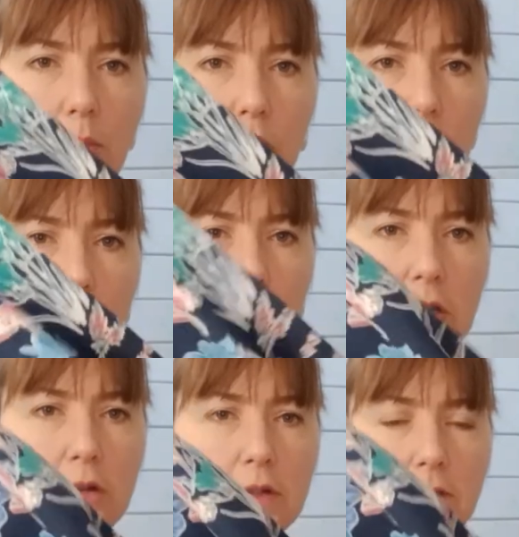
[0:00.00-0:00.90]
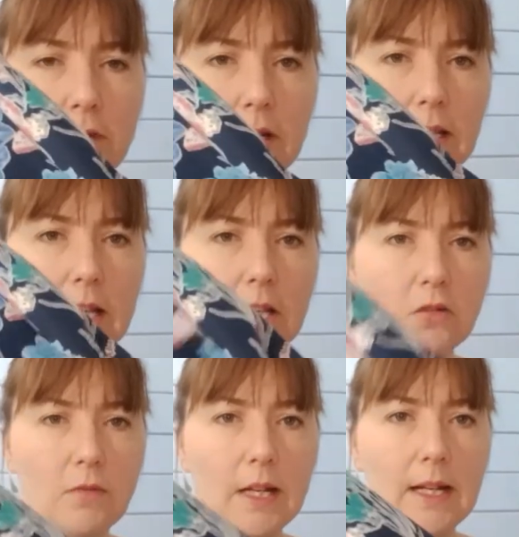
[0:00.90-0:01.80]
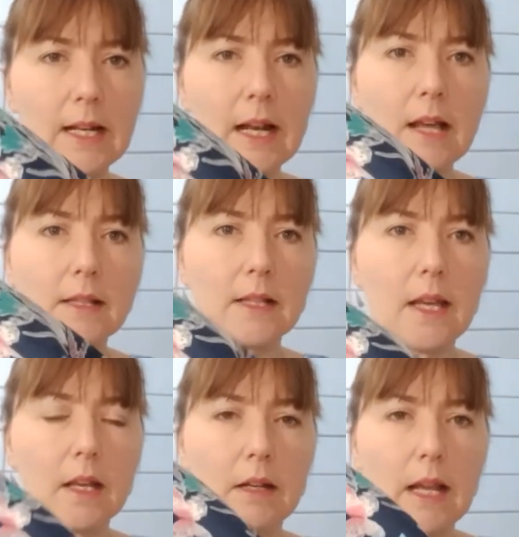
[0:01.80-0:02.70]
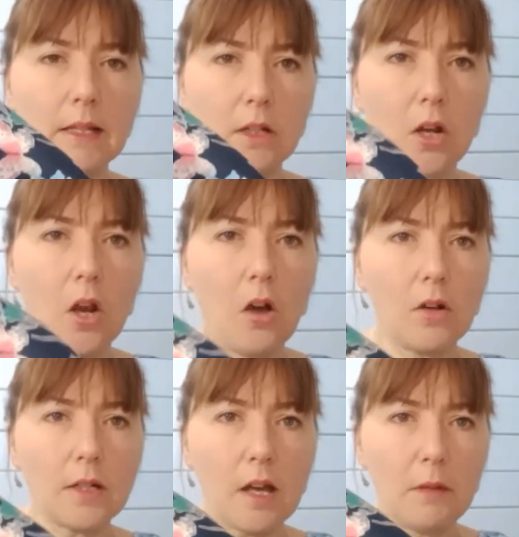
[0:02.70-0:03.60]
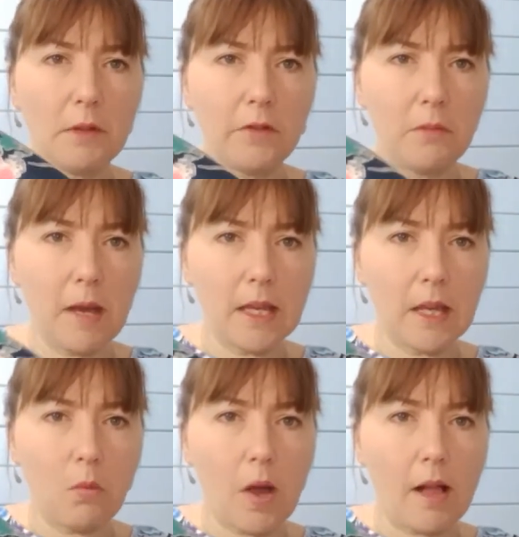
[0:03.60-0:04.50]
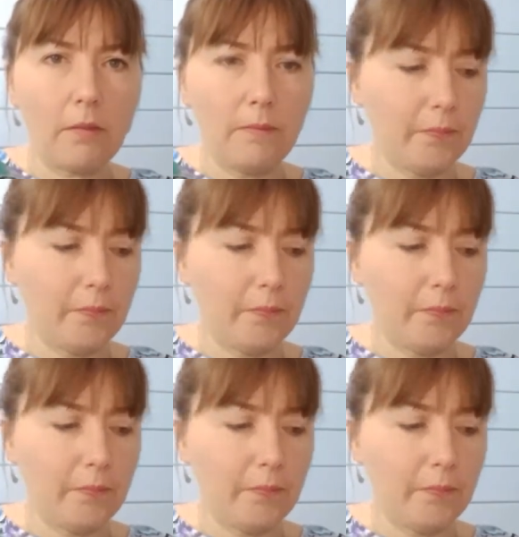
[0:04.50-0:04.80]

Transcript: would look beautiful in this, really classic, last a long time if you make it well.